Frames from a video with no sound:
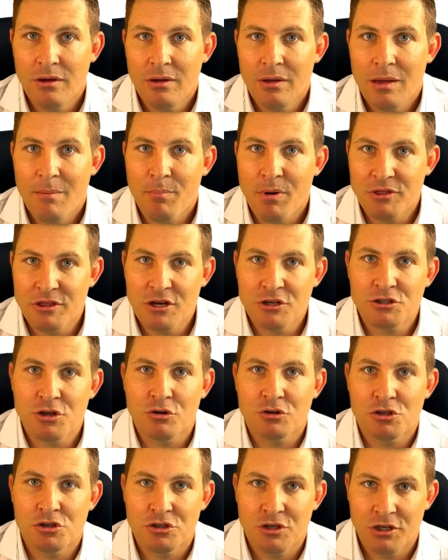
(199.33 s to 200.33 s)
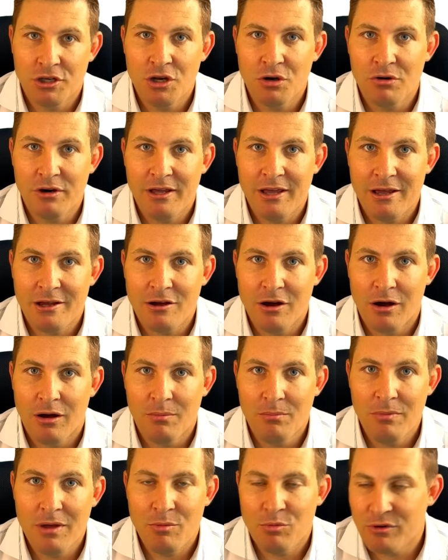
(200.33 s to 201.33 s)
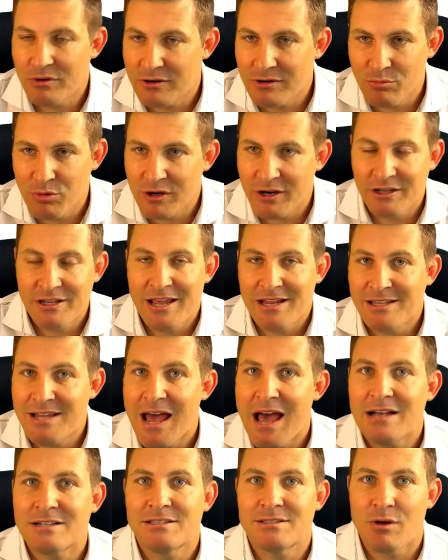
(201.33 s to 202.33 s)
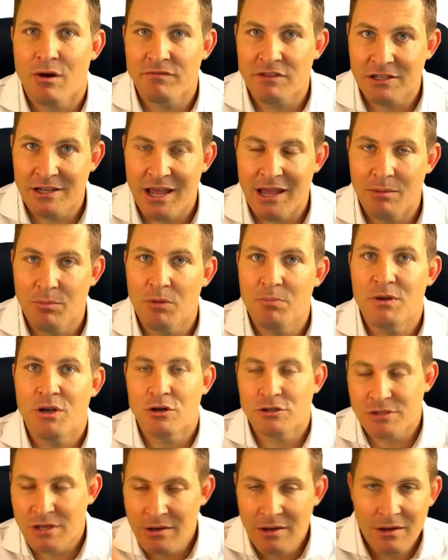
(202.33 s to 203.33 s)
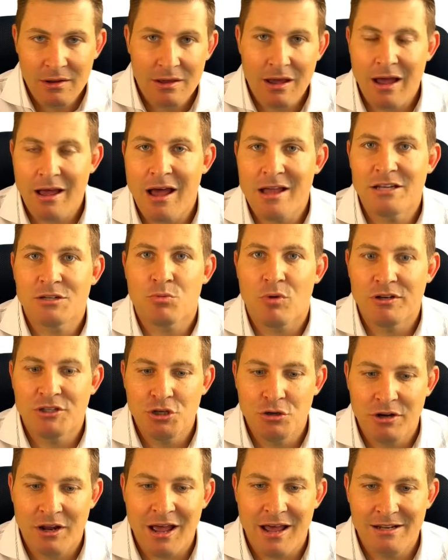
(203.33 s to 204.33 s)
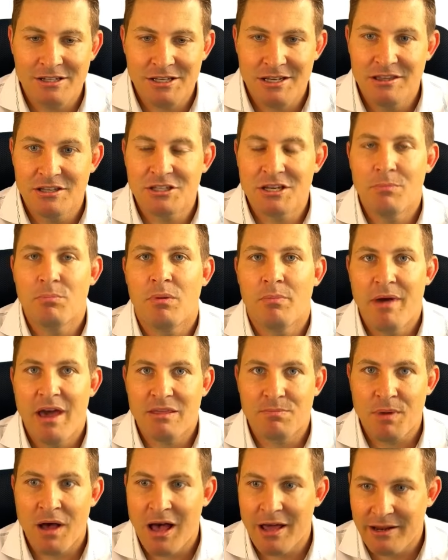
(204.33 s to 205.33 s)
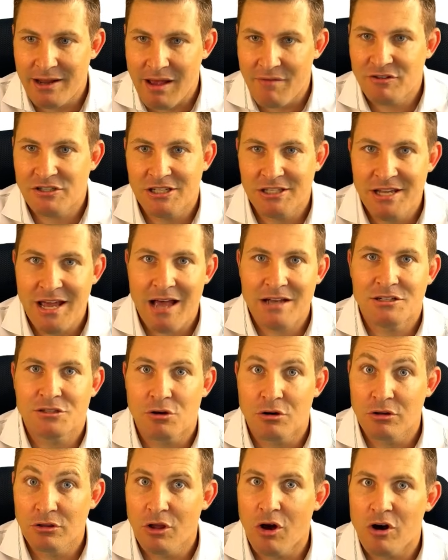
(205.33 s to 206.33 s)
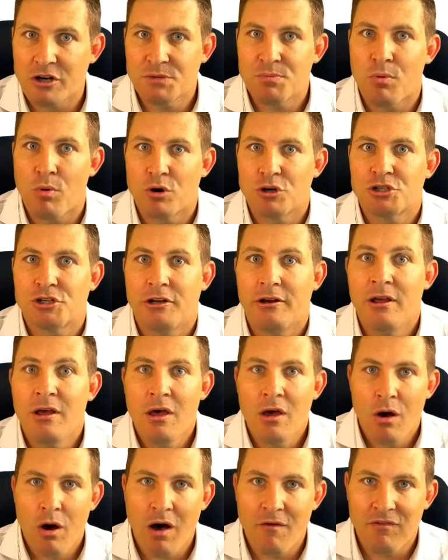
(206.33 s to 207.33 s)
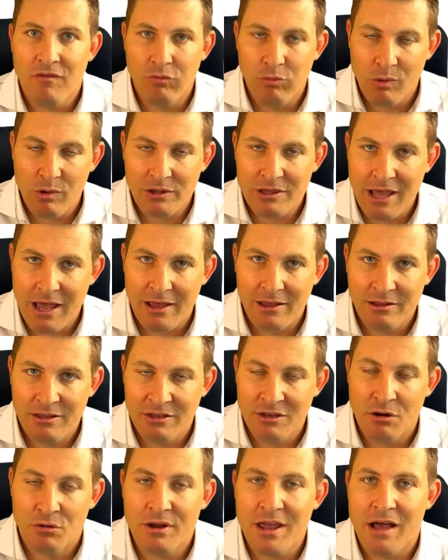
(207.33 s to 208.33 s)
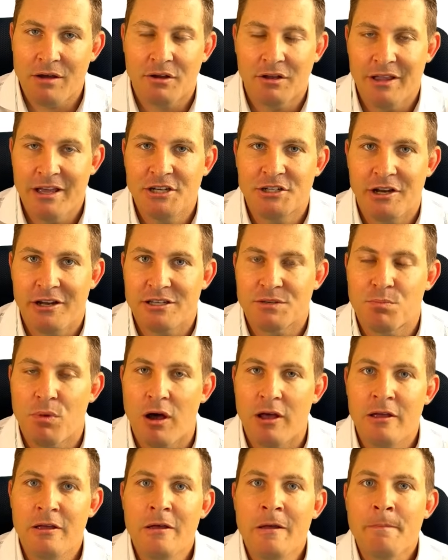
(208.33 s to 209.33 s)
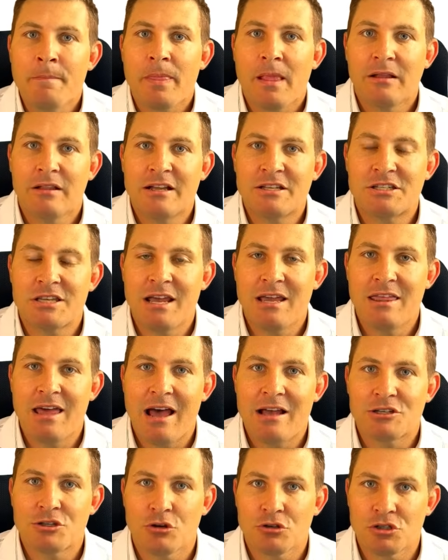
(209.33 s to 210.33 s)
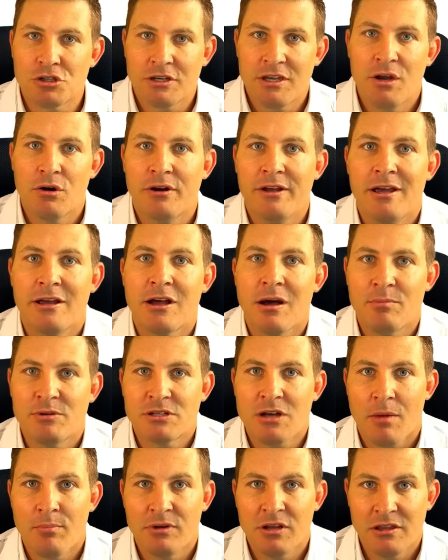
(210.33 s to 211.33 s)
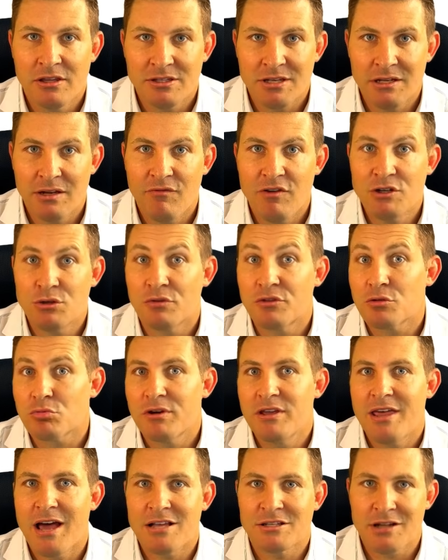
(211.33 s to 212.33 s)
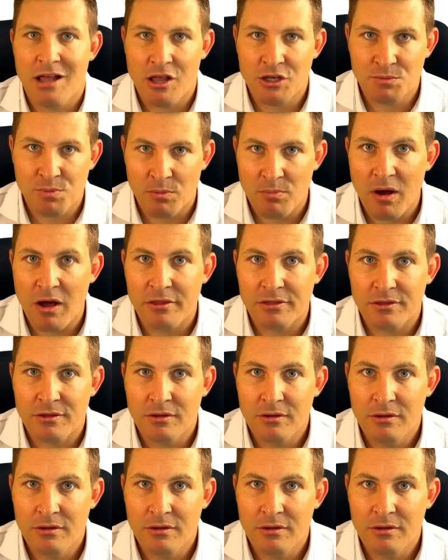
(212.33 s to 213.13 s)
But their Social Security income, and we're going to take taxes off the table because I just want you to kind of see the simple math behind it. Obviously, taxes are a large portion off of what that calculation is. But let's say that Social Security income is coming to this individual $3,000 per month.